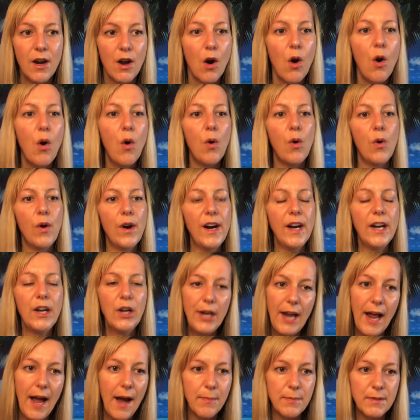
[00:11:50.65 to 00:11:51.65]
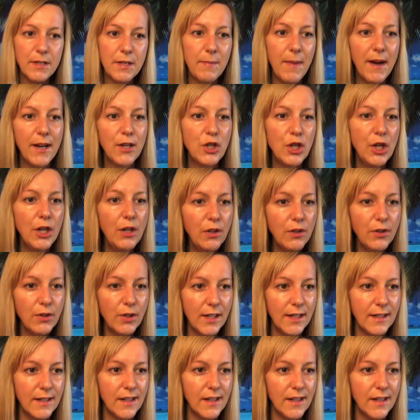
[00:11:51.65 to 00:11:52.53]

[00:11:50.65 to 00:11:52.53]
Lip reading: or it could happen to my children.